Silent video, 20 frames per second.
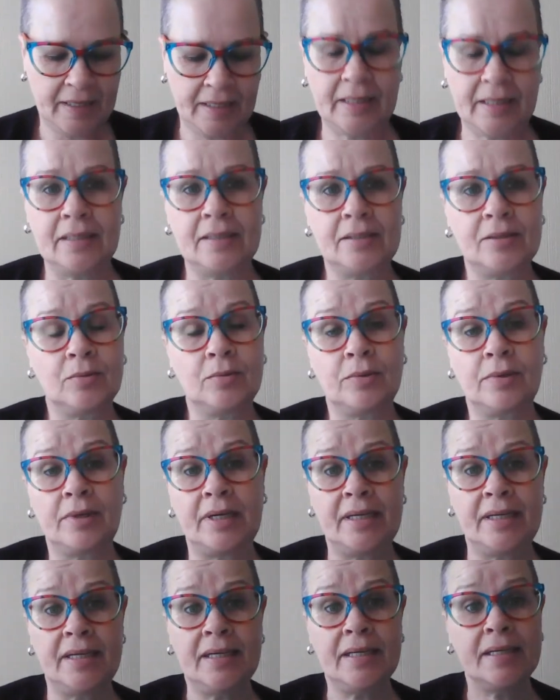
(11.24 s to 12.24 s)
It is
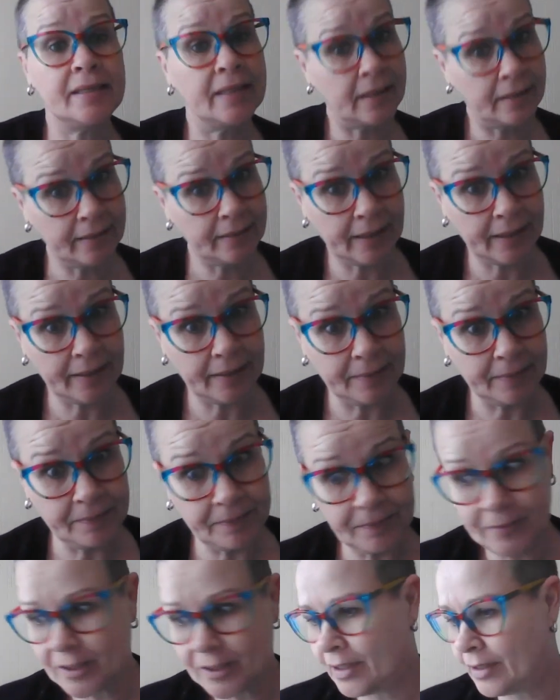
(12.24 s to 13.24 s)
already Sunday,
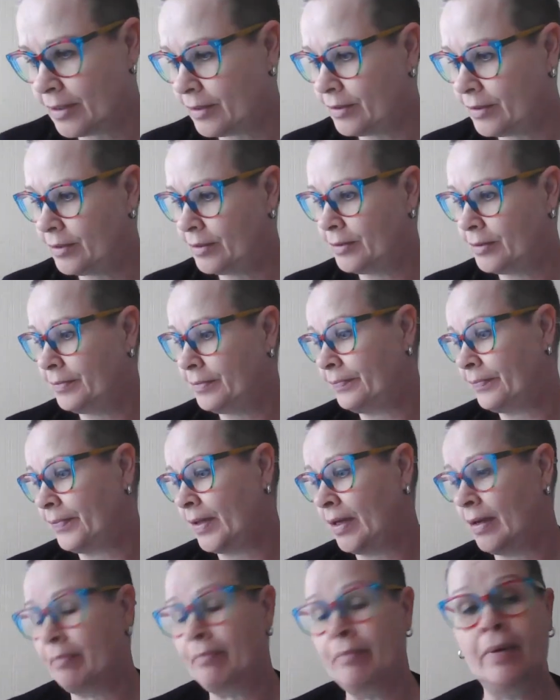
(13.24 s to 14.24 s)
so
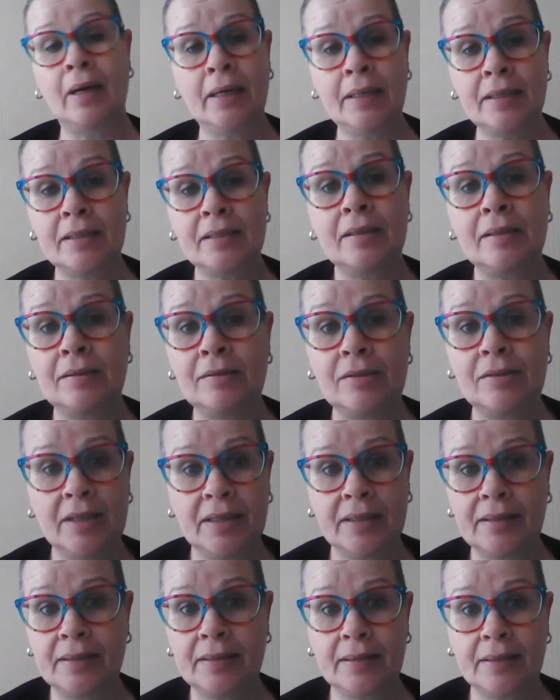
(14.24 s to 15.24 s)
my slow
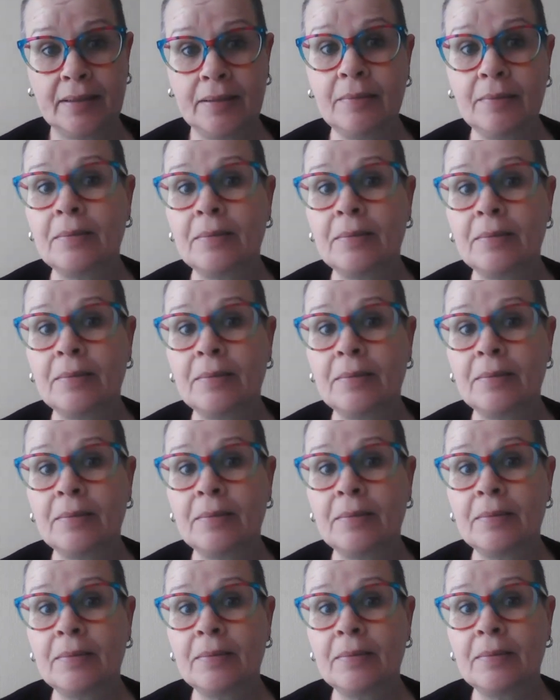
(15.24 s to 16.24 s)
Saturday was
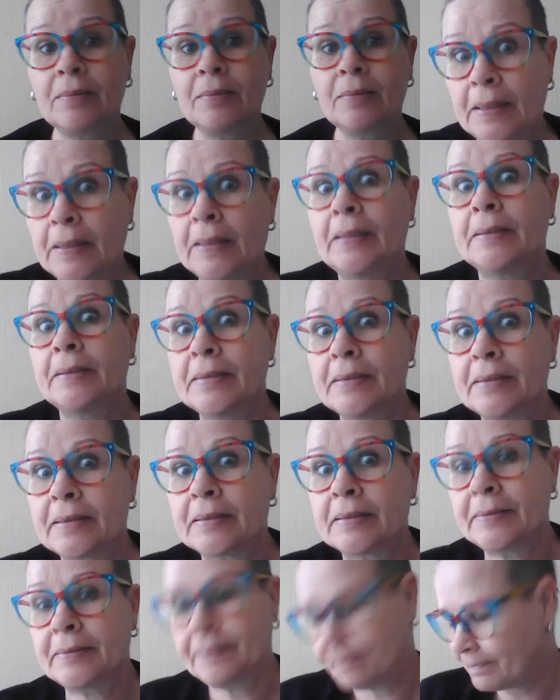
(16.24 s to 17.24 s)
excellent.
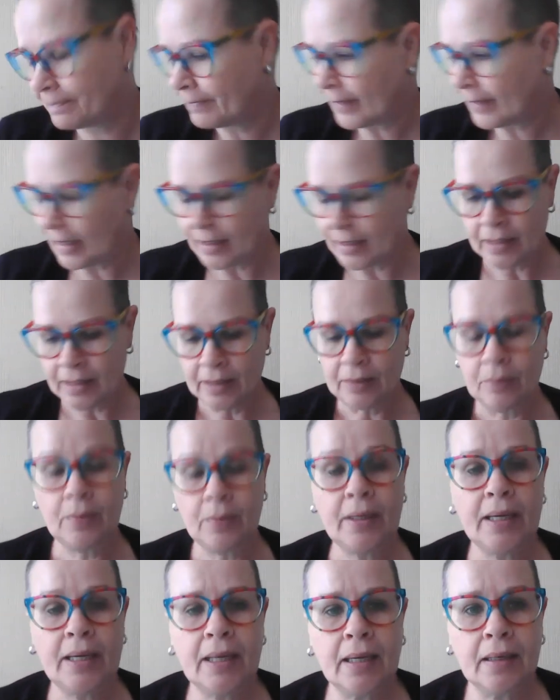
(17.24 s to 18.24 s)

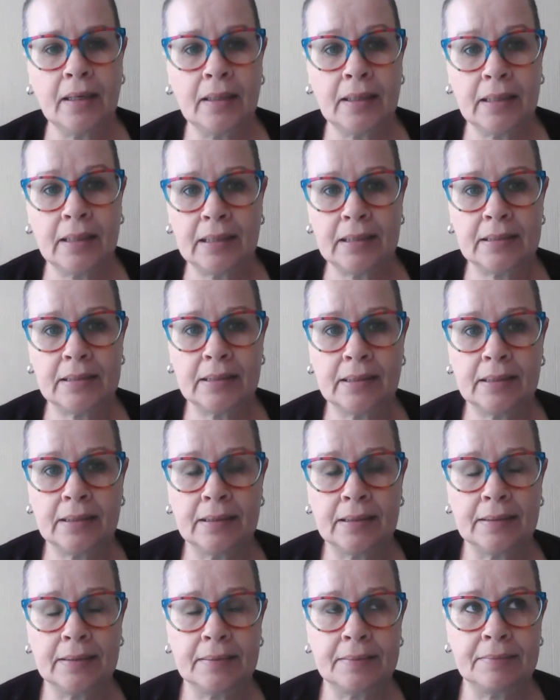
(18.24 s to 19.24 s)
We had
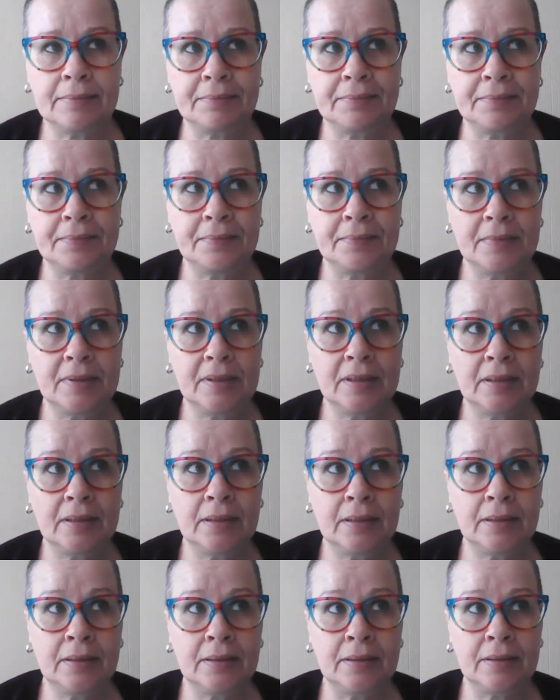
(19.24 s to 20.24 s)
a
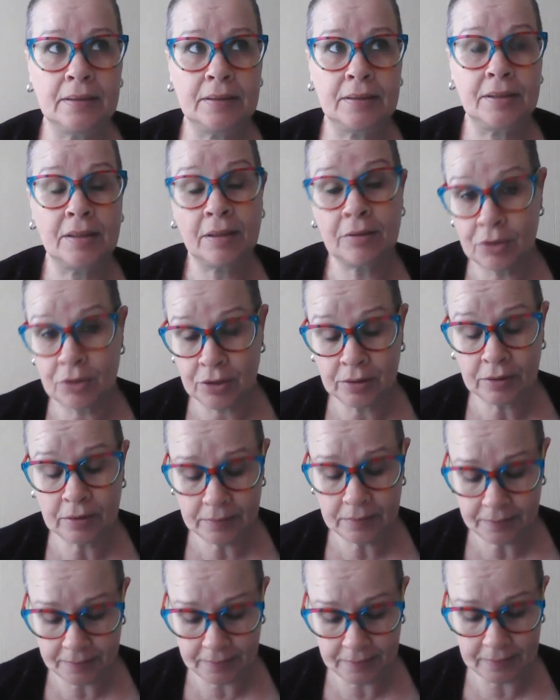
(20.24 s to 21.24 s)

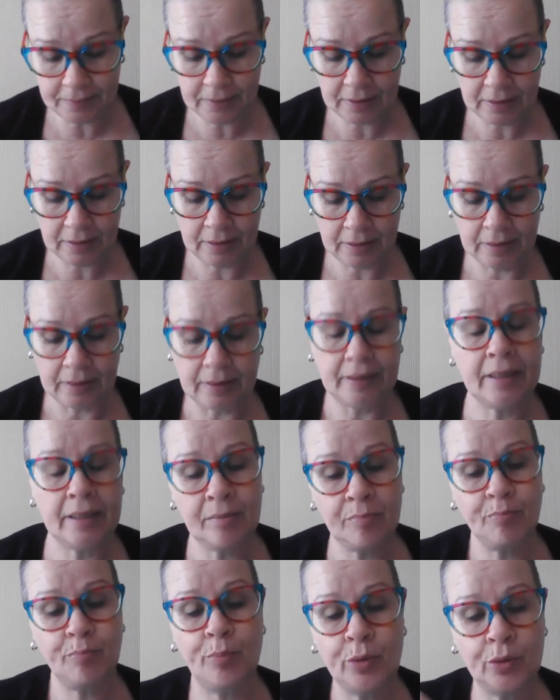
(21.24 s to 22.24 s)
social,
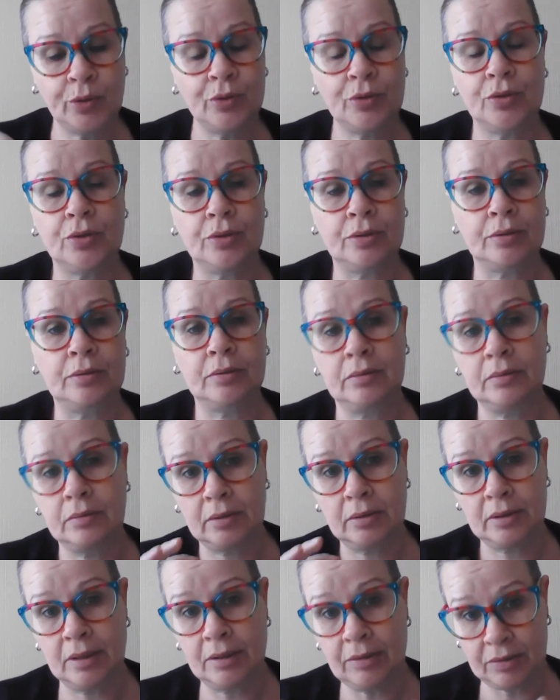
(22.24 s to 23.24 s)

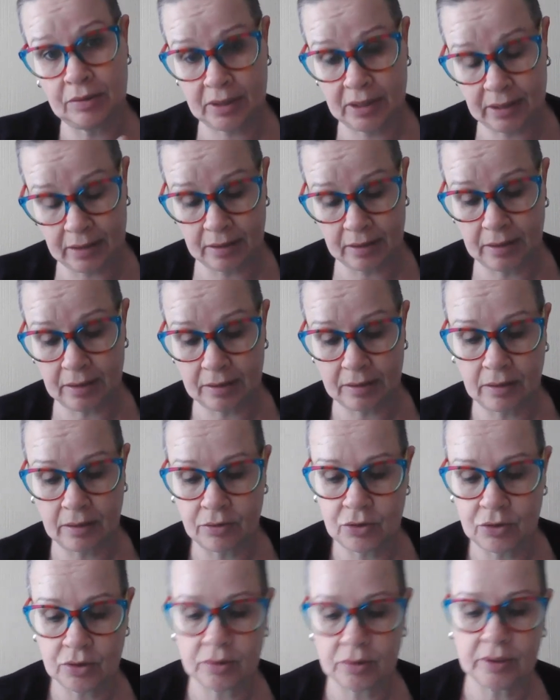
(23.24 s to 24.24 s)
in-person slow Saturday
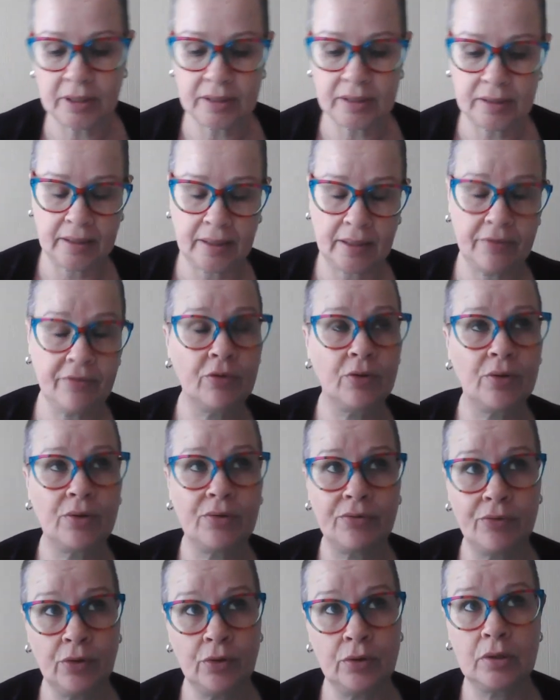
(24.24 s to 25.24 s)
social yesterday
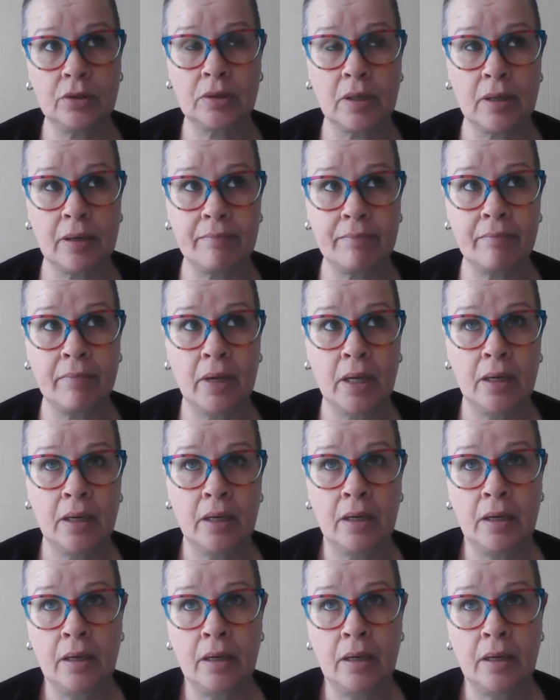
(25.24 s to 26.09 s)
for the first time